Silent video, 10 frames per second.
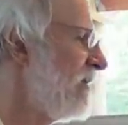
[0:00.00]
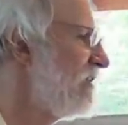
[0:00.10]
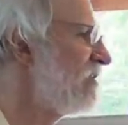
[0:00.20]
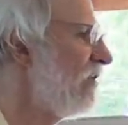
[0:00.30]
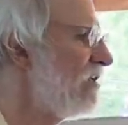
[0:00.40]

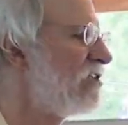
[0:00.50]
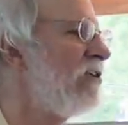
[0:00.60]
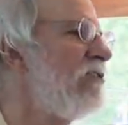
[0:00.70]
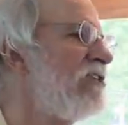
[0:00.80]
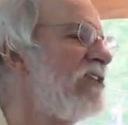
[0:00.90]
So the
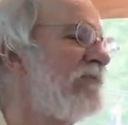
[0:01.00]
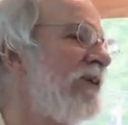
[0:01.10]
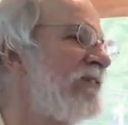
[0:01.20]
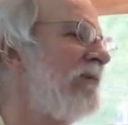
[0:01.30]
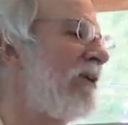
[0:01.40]
solution is
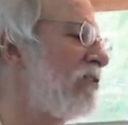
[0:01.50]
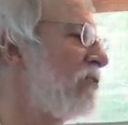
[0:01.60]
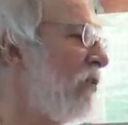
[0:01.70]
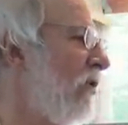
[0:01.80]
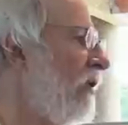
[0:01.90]
supposed to be to
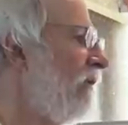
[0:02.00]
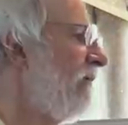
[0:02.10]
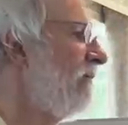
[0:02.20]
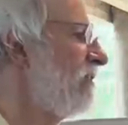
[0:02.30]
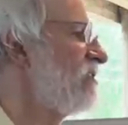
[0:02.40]
control
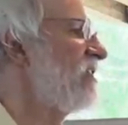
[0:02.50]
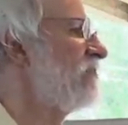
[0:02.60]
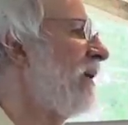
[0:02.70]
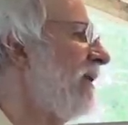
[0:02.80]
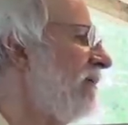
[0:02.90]
the
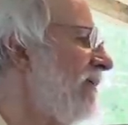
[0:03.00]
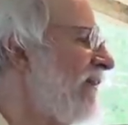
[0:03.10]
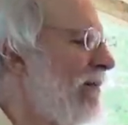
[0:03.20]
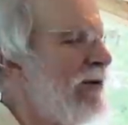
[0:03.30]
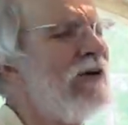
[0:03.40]
six-spotted
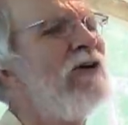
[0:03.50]
leafhopper.